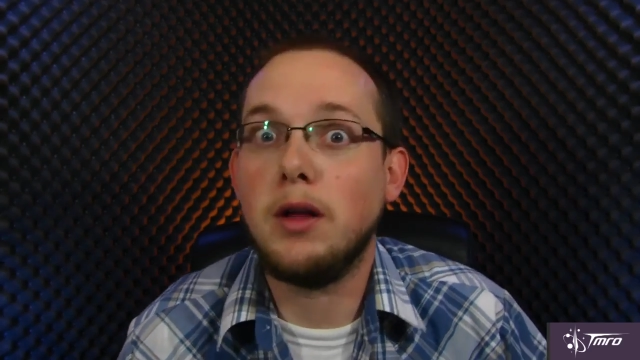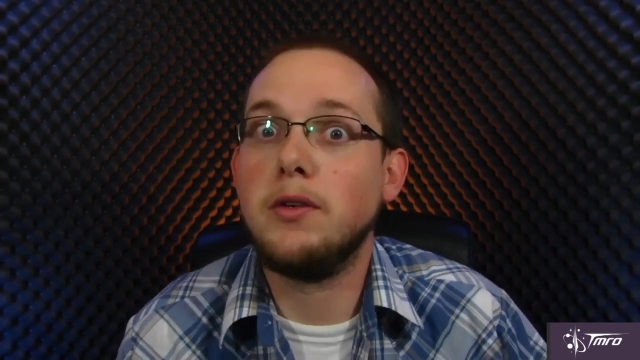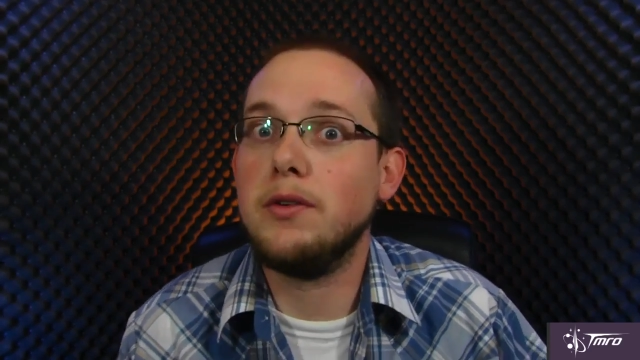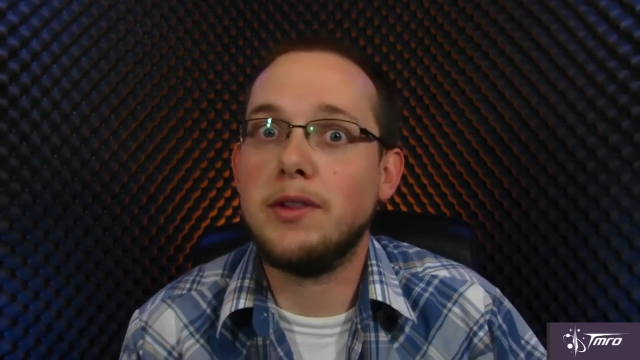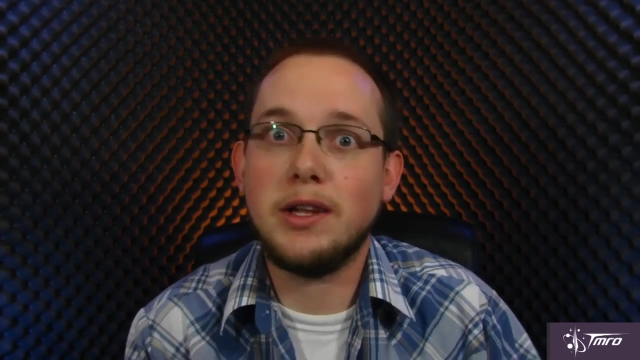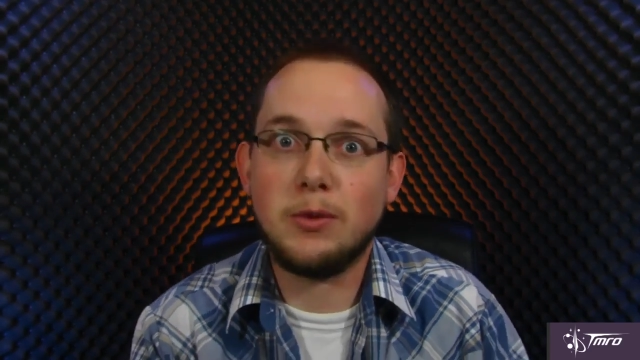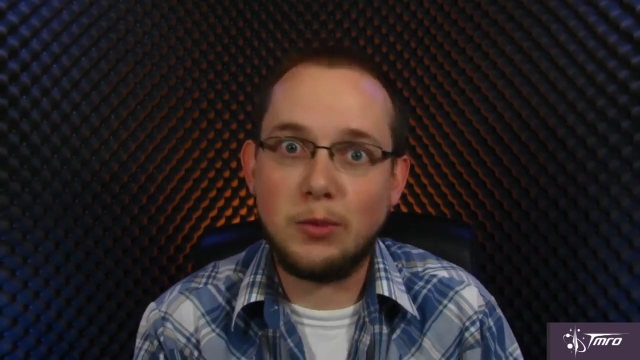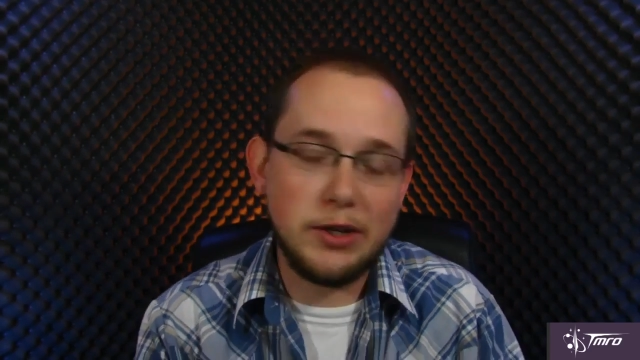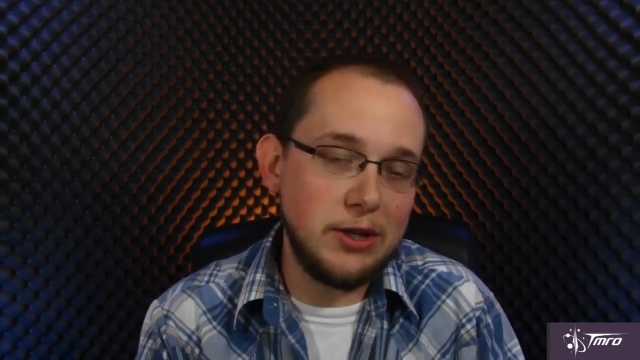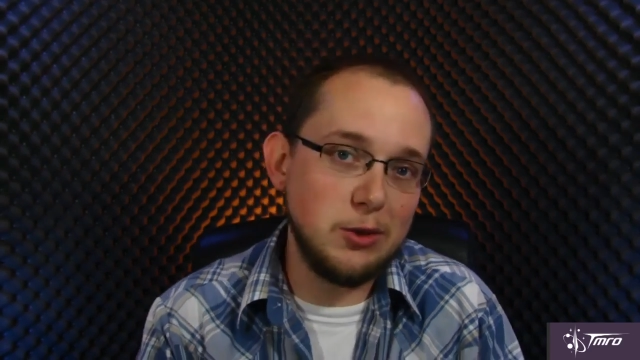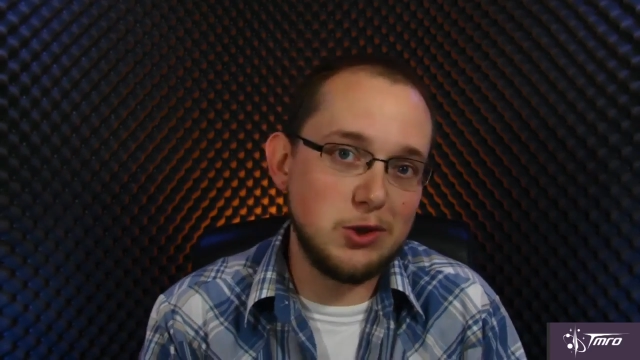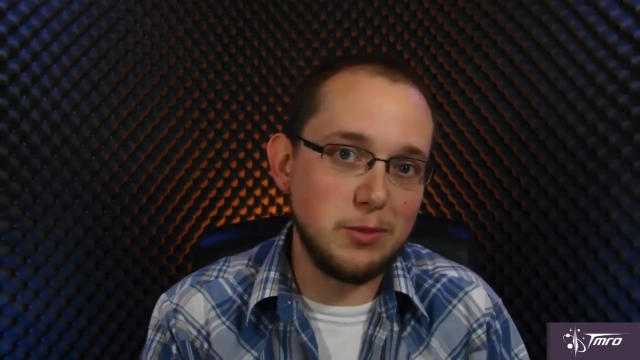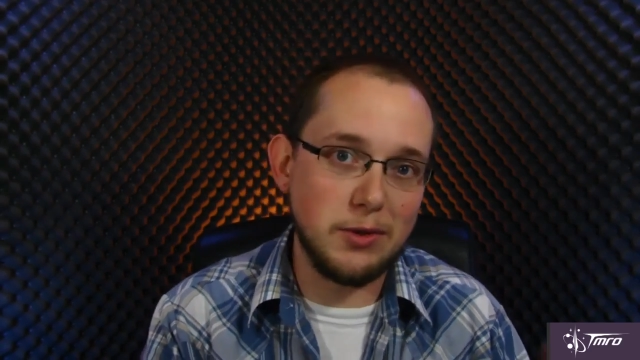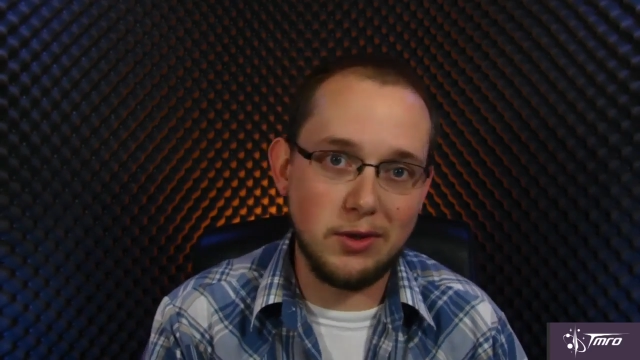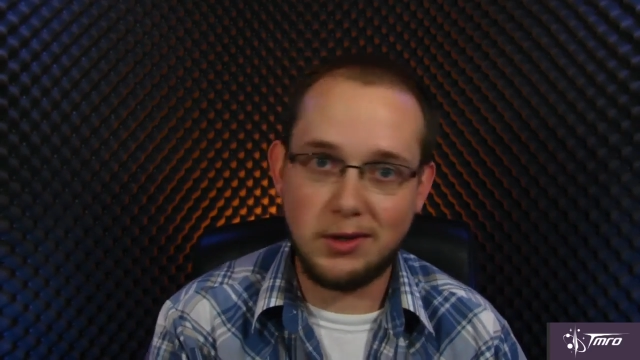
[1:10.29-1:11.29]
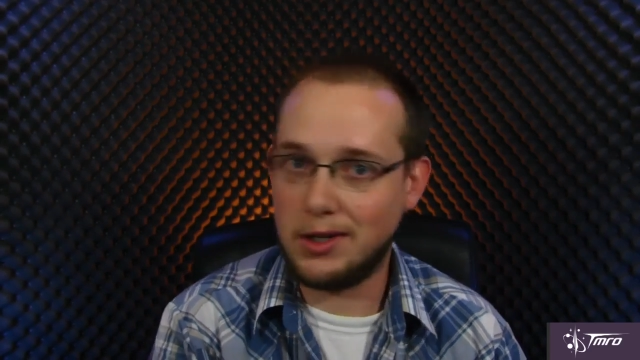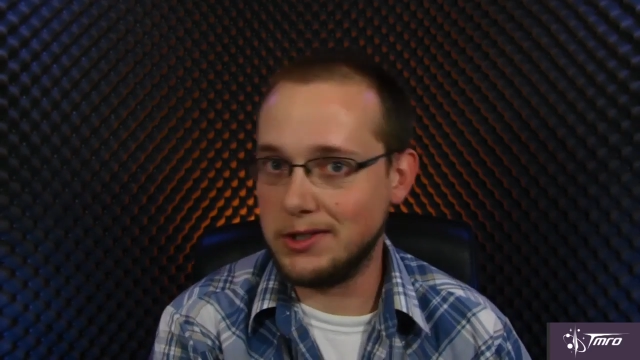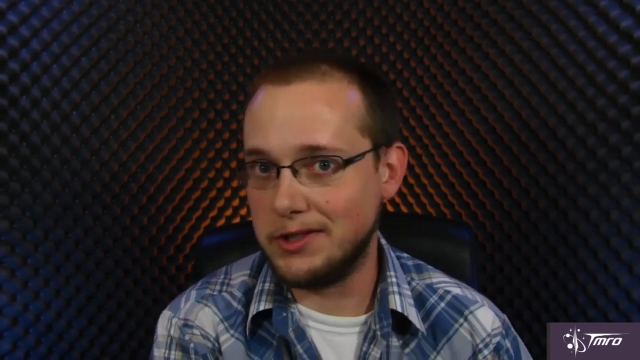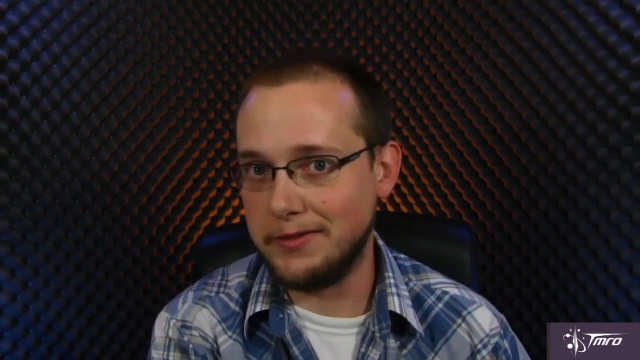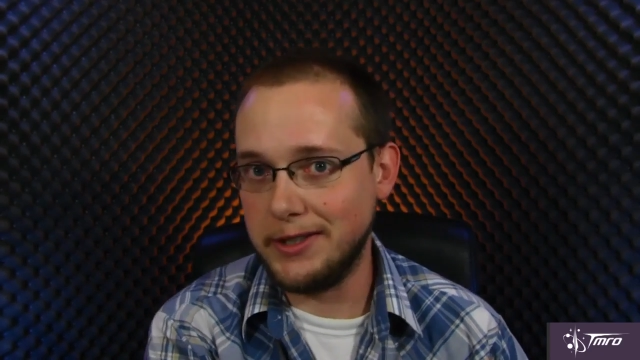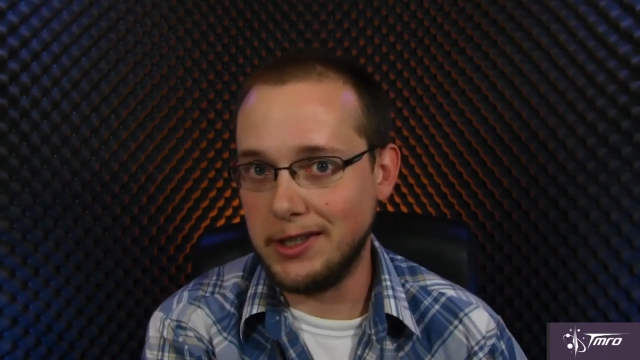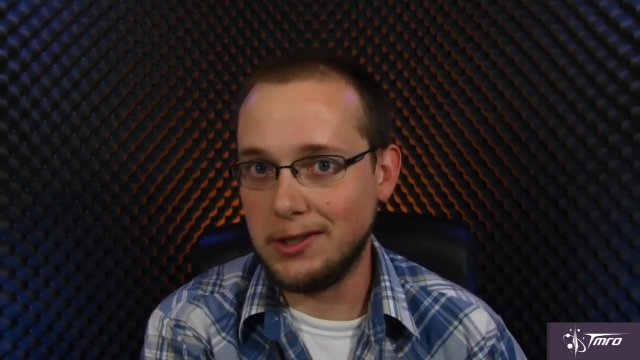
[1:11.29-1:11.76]
other than Reusable
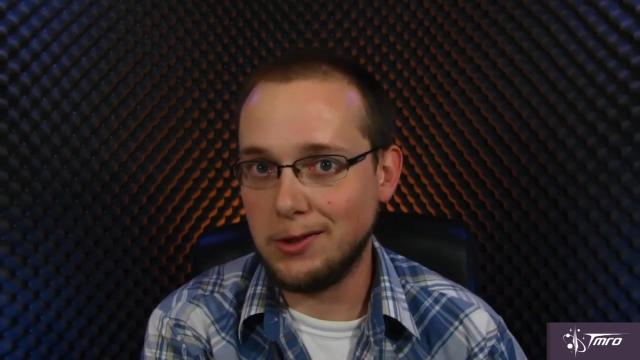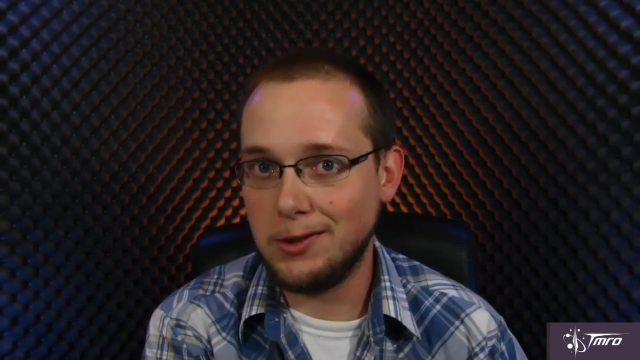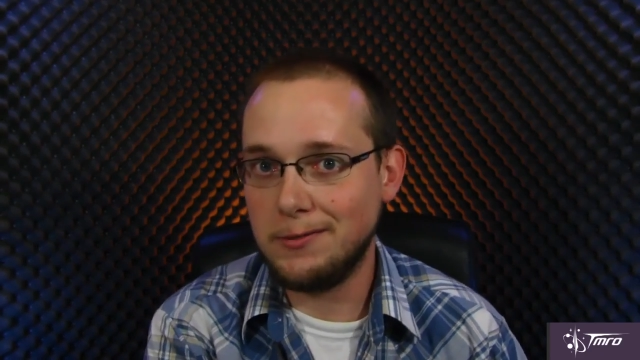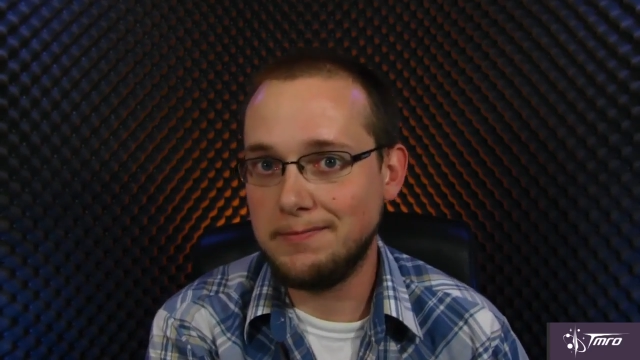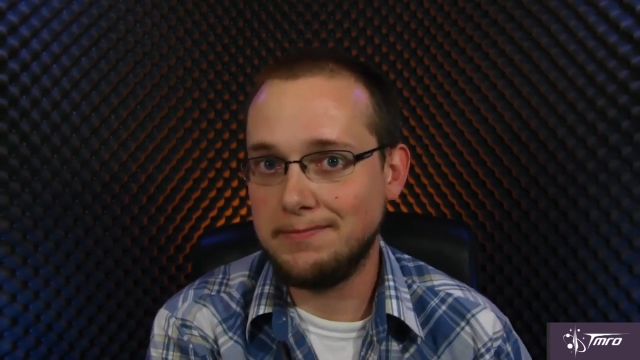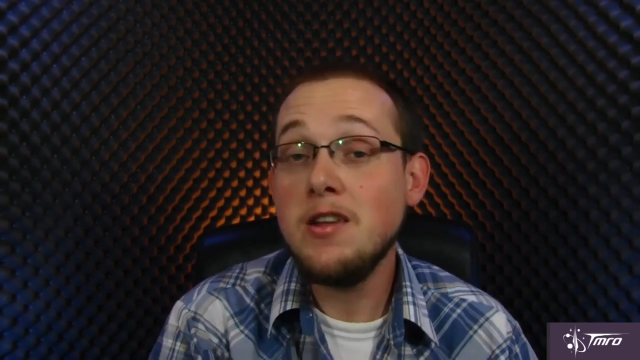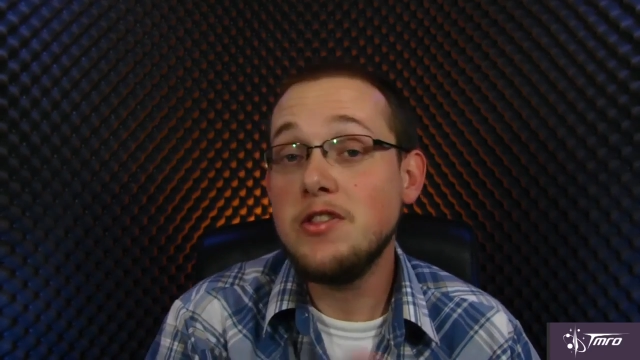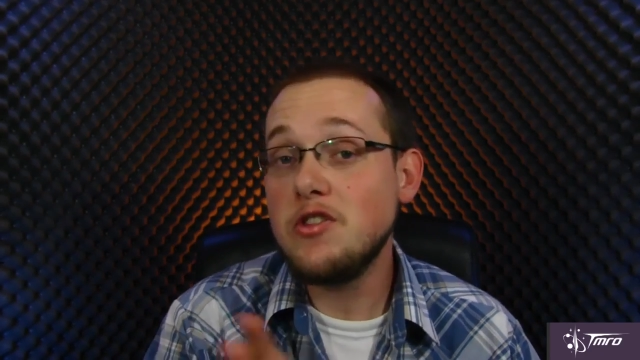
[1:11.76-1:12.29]
Launch Vehicle.